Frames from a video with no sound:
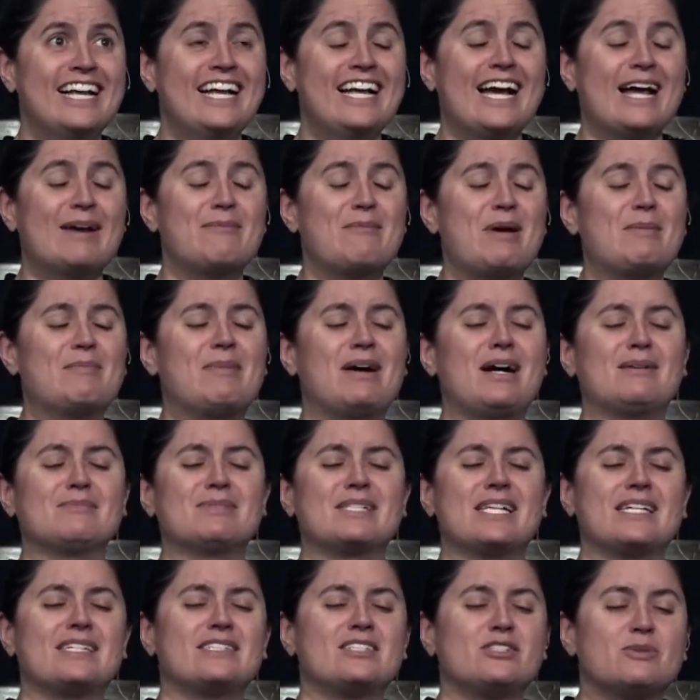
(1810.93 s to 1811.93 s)
And my mom's
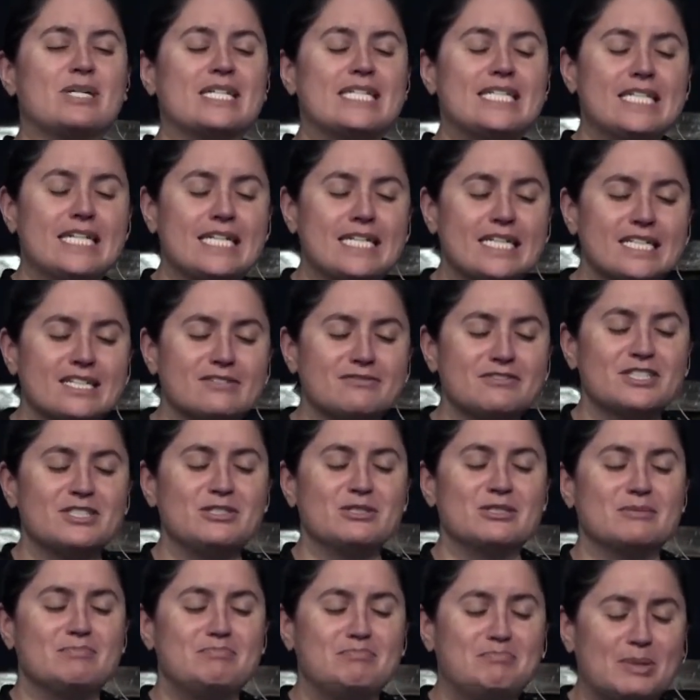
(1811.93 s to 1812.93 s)
like, Do I have to go
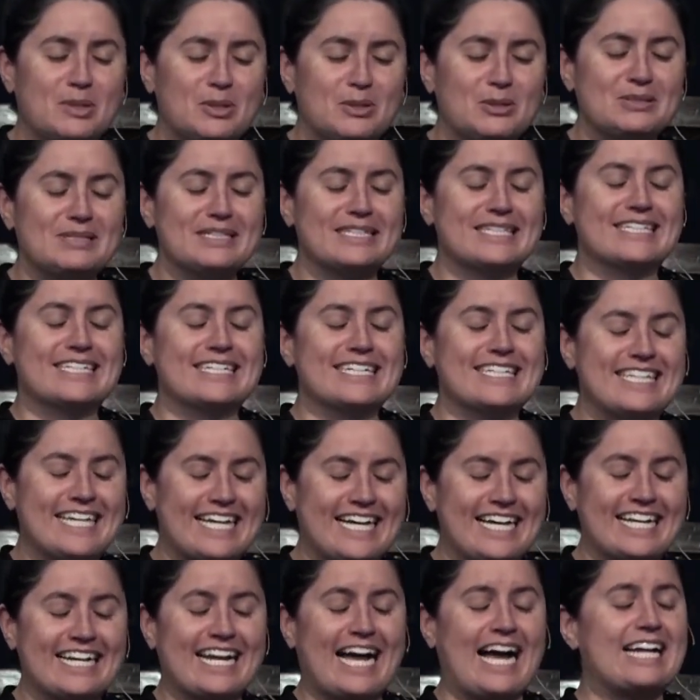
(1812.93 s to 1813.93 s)
to bowling
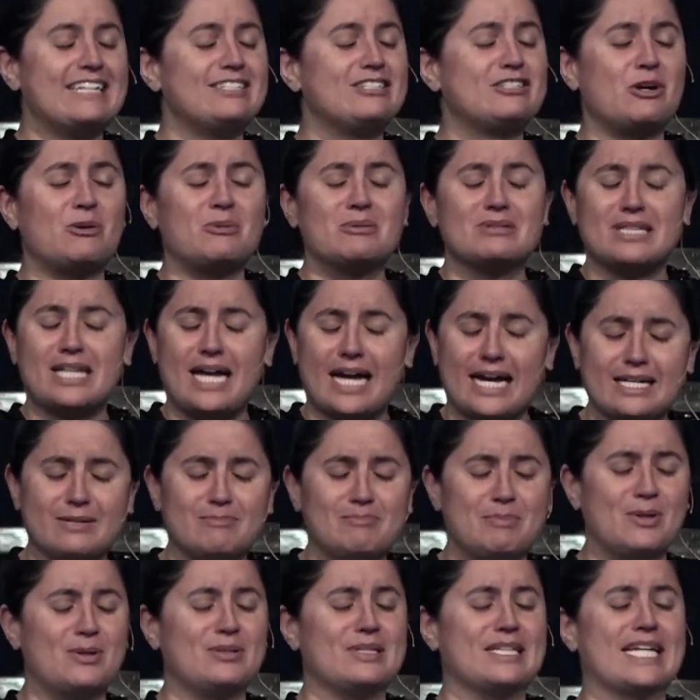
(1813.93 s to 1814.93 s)
again? I don't like
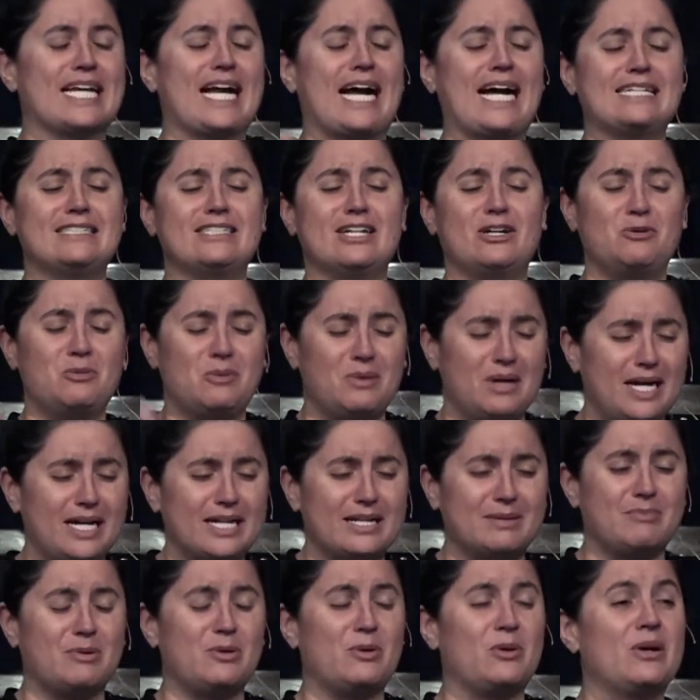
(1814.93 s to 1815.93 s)
bowling. I don't want to
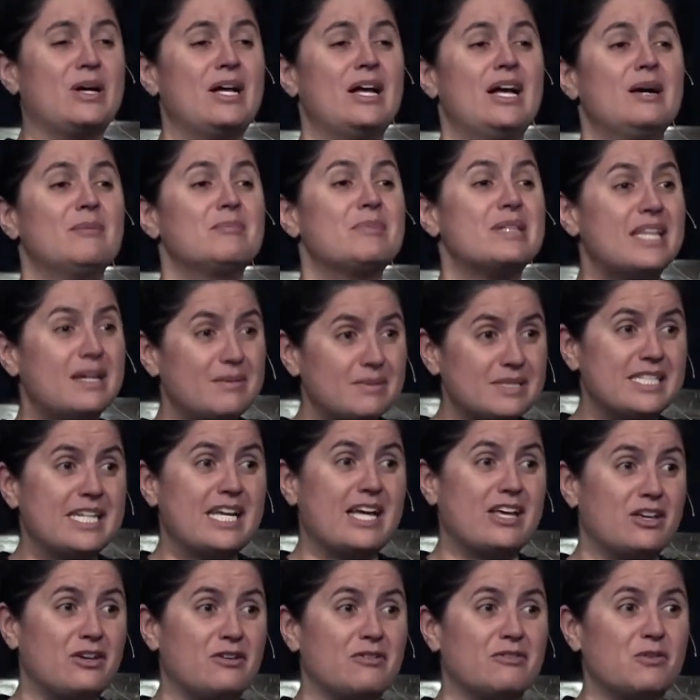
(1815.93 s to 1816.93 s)
bowl. But let me tell
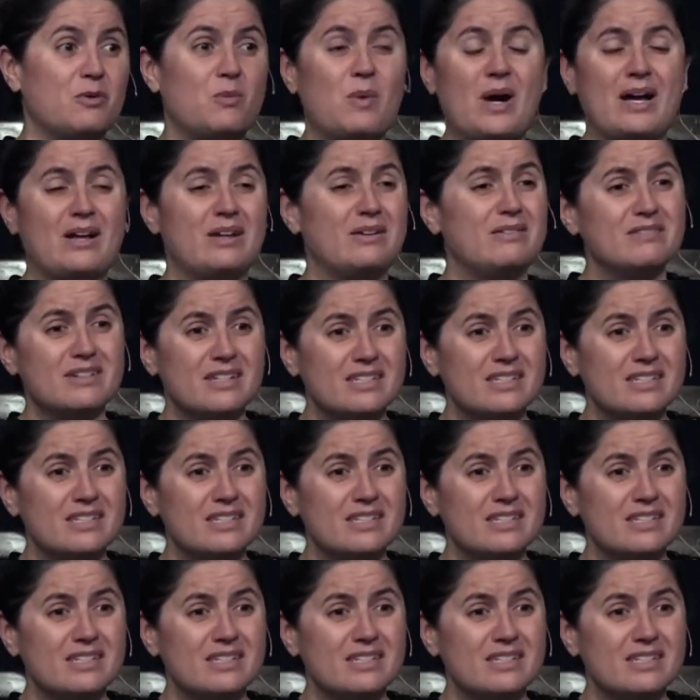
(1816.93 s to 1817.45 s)
you, for what?